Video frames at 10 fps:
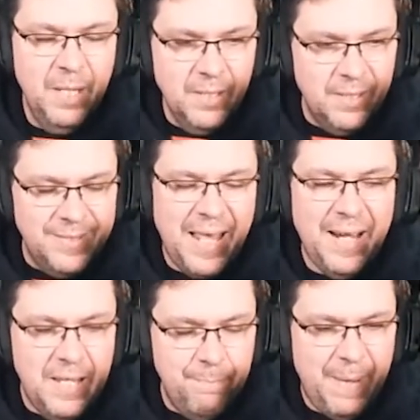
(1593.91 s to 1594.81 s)
Does that
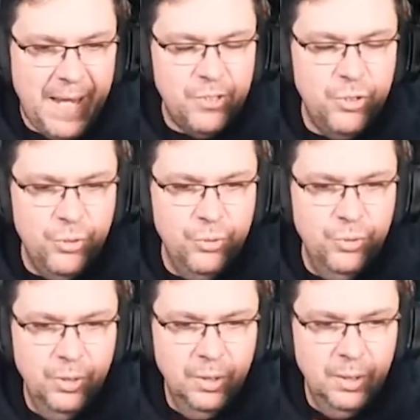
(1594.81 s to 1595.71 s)
impact you
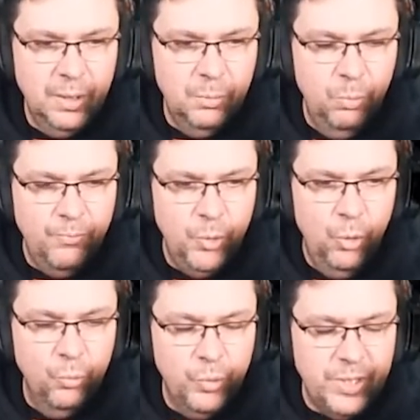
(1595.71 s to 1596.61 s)
with
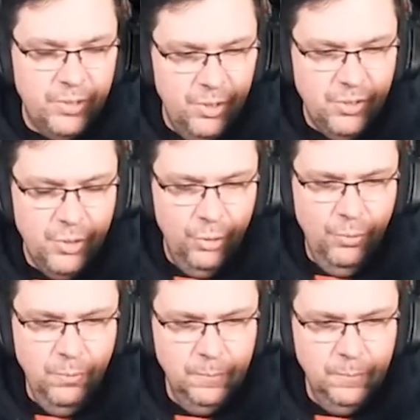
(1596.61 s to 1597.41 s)
your research at all?